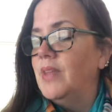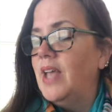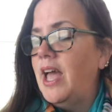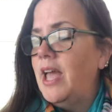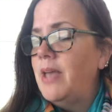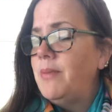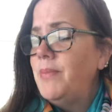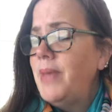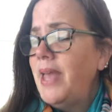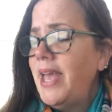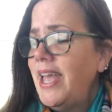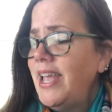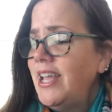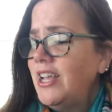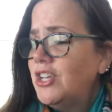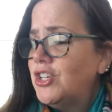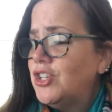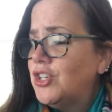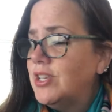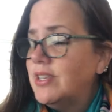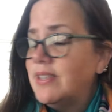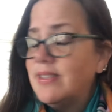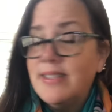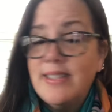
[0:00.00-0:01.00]
I'm
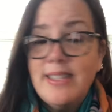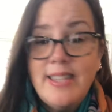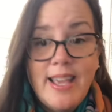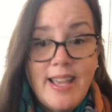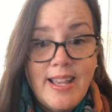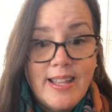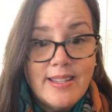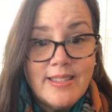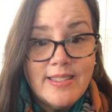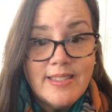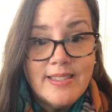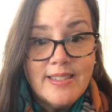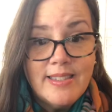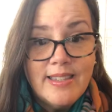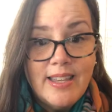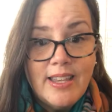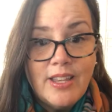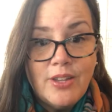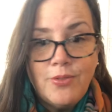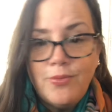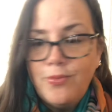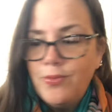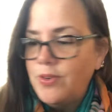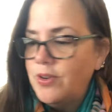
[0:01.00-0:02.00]
anxious, tense,
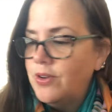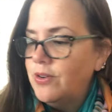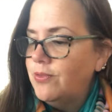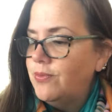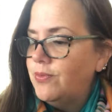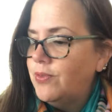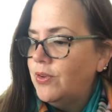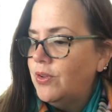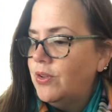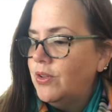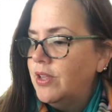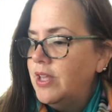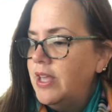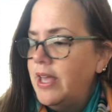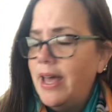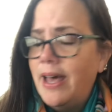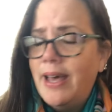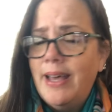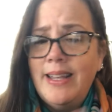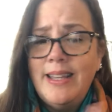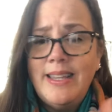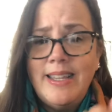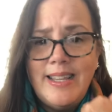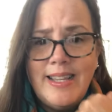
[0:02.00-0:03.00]
and fearful,
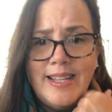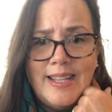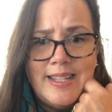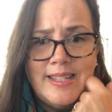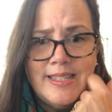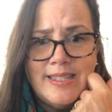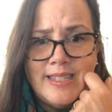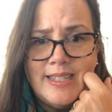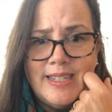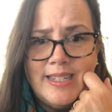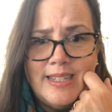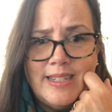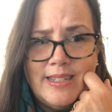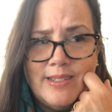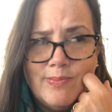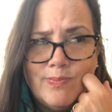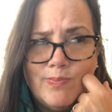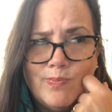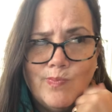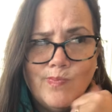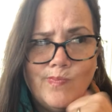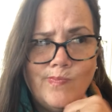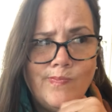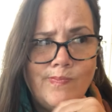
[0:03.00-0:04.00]
uneasy,
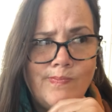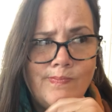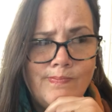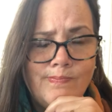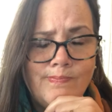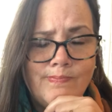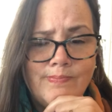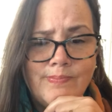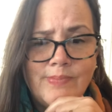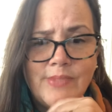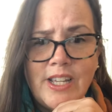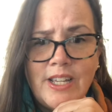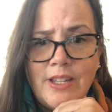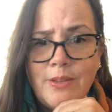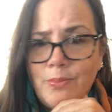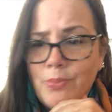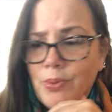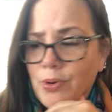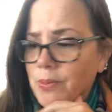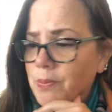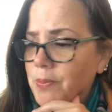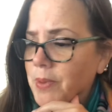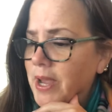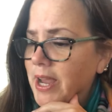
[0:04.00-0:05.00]

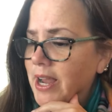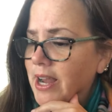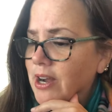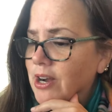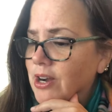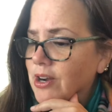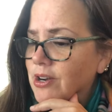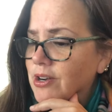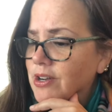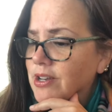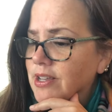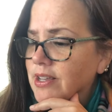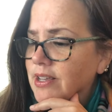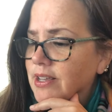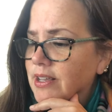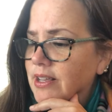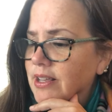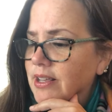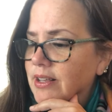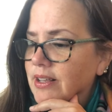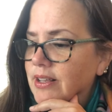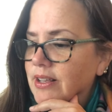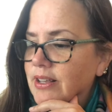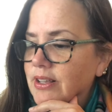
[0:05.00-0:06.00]
unprepared,
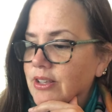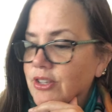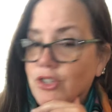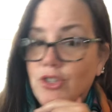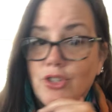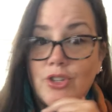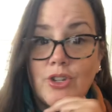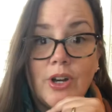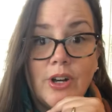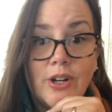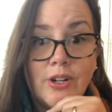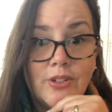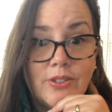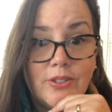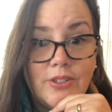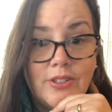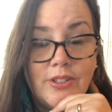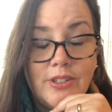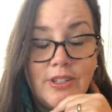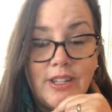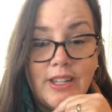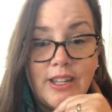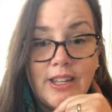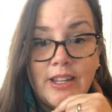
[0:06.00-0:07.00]
startled
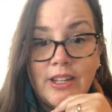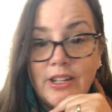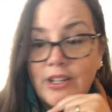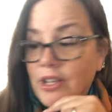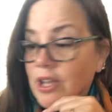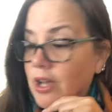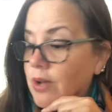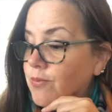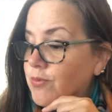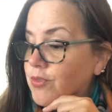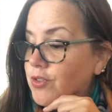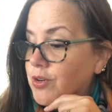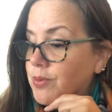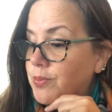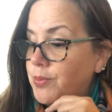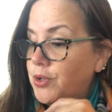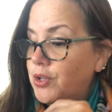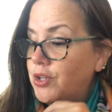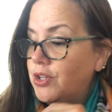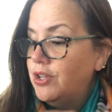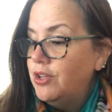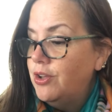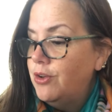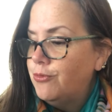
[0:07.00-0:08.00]
and
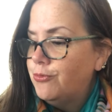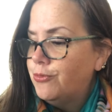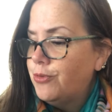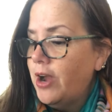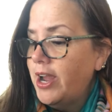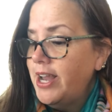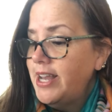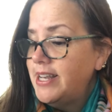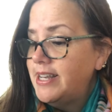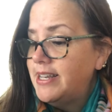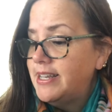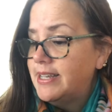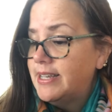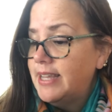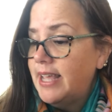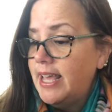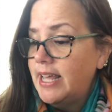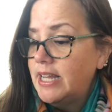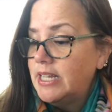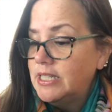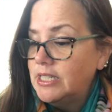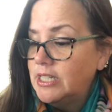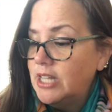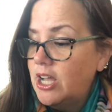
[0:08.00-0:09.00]
uncomfortable, frightened
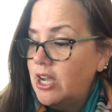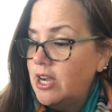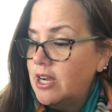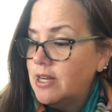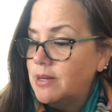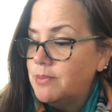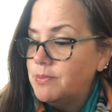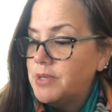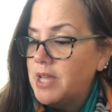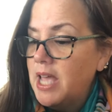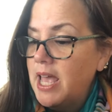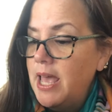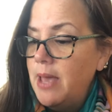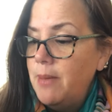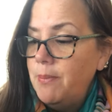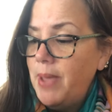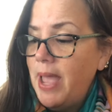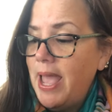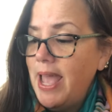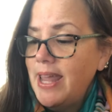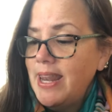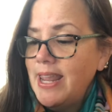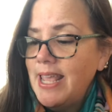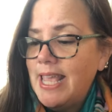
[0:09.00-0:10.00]
and alarmed,
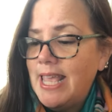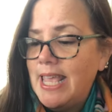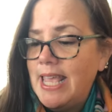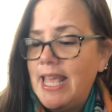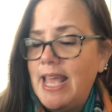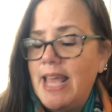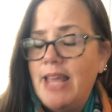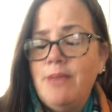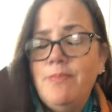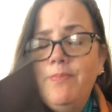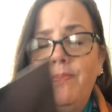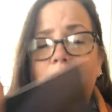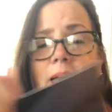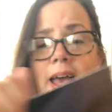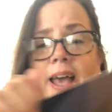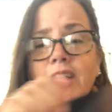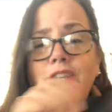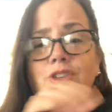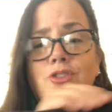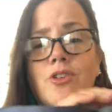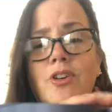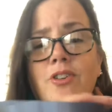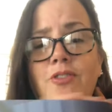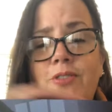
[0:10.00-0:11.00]
panicky and
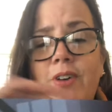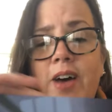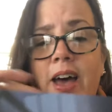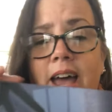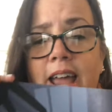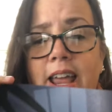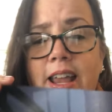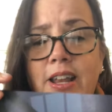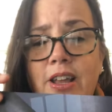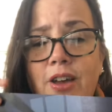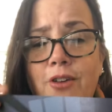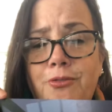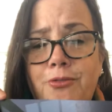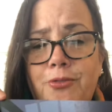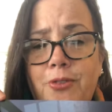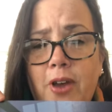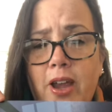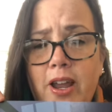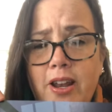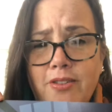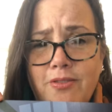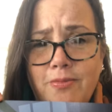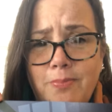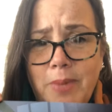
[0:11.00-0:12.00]
petrified,
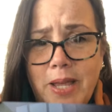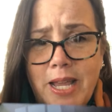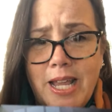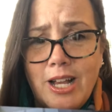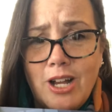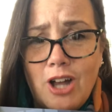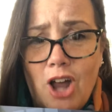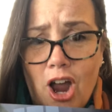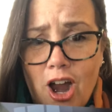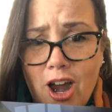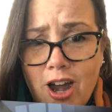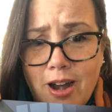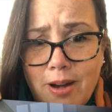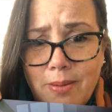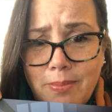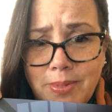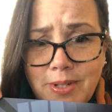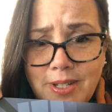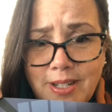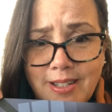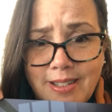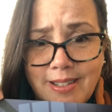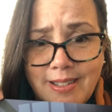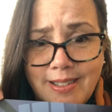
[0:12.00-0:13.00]
afraid of being harmed.